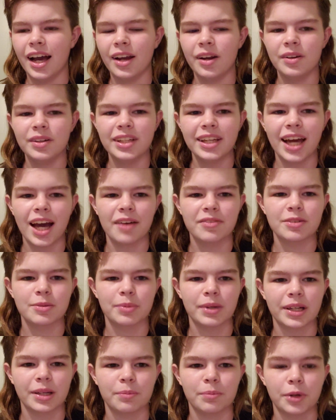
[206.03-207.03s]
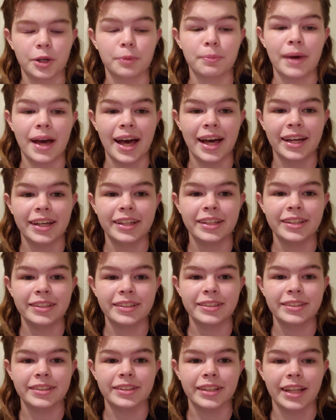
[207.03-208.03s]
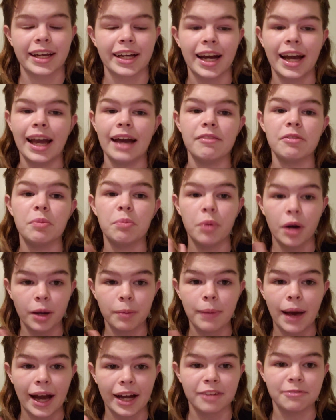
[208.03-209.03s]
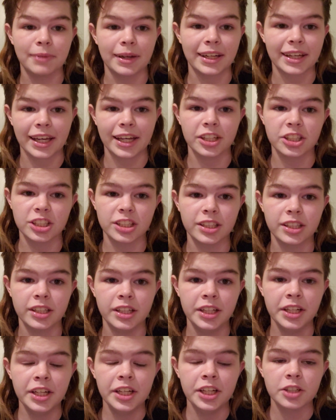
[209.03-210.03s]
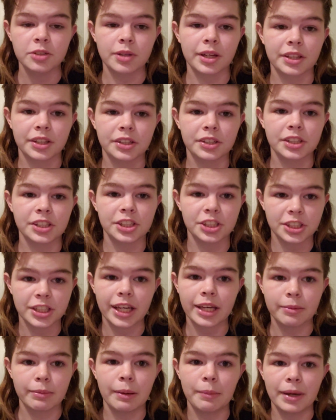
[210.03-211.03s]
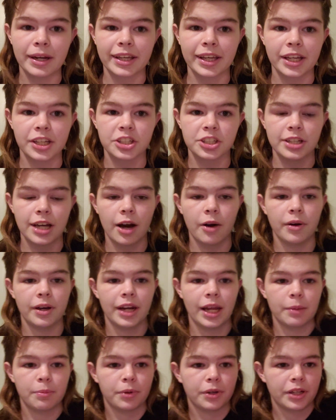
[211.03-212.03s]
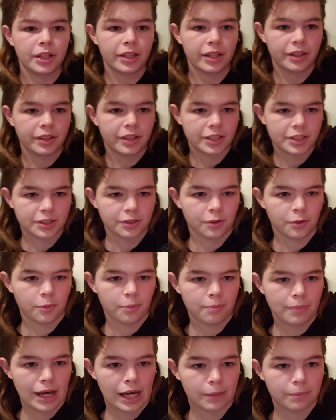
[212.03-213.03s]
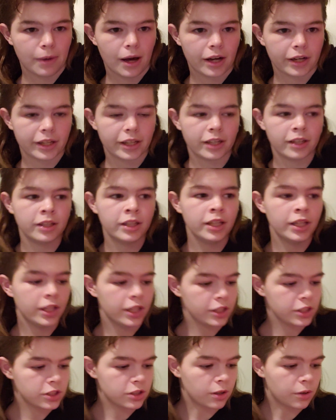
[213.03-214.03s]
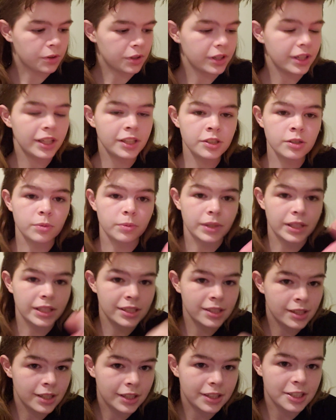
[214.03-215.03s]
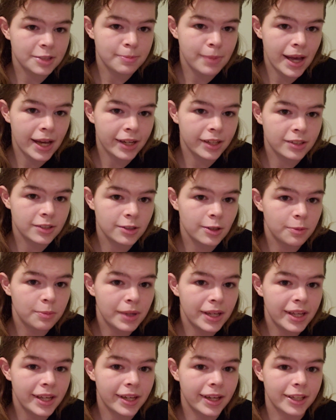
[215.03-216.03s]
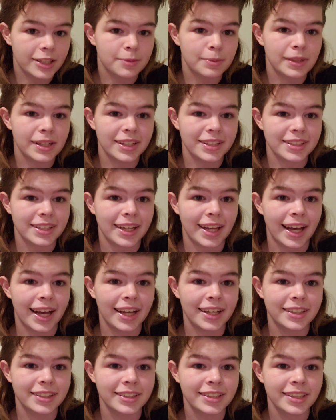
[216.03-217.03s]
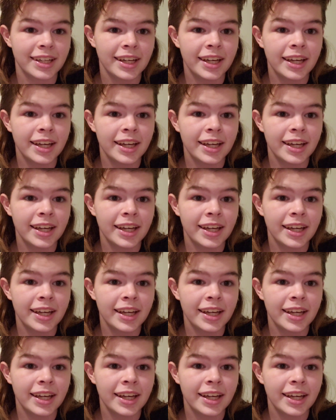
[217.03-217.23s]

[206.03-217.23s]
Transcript: already have to bring a book bag. Like, I have a book bag of medication. So I literally just take my medication out and I put it in this little back pocket. So there is a reason that this bag is so big. It's because it has,